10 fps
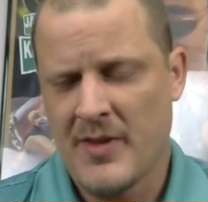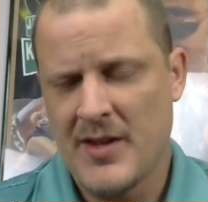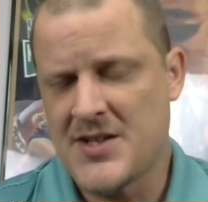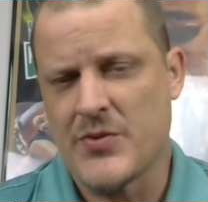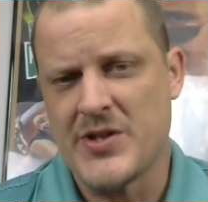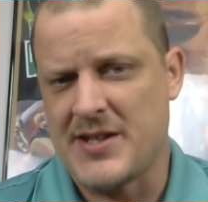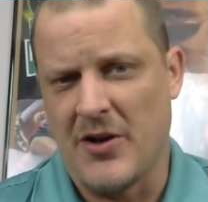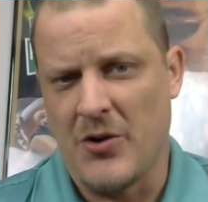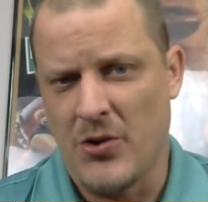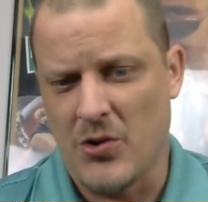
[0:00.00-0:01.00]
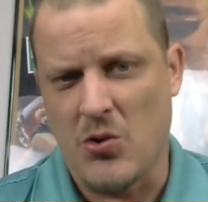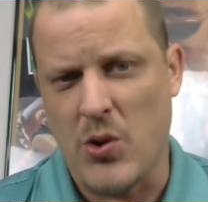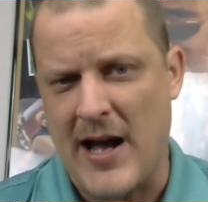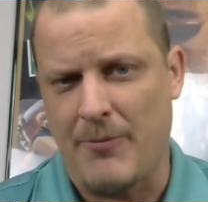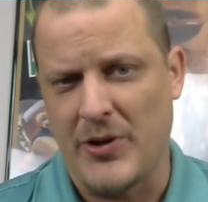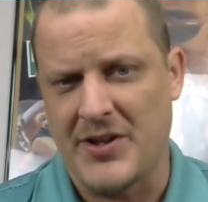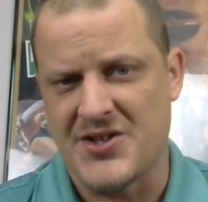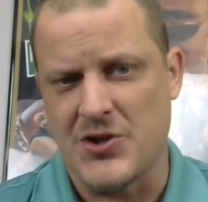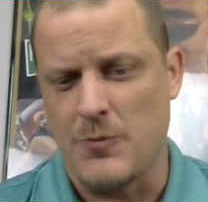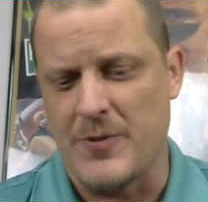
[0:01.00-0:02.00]
this was the whole crap with the
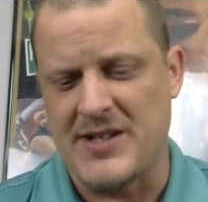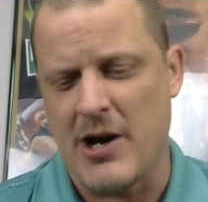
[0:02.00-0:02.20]
stupid